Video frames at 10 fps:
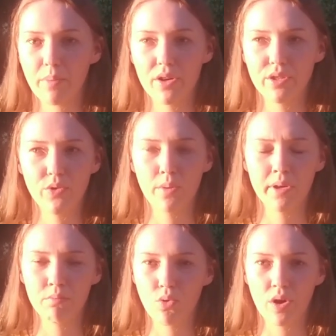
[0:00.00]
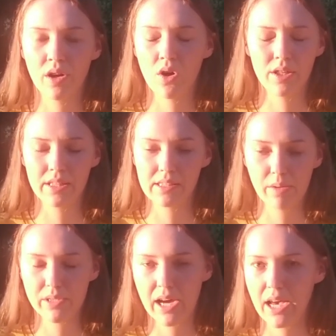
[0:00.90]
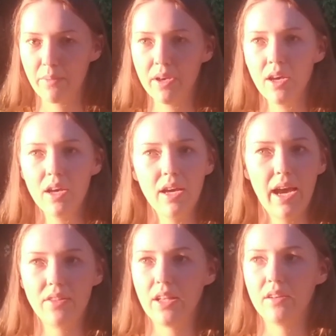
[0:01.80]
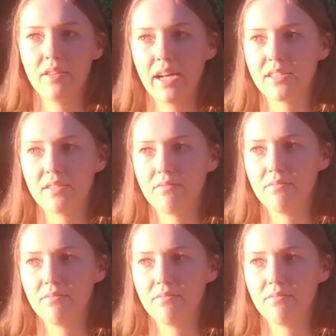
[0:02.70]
parts of you are being born, all at the same time. And then that's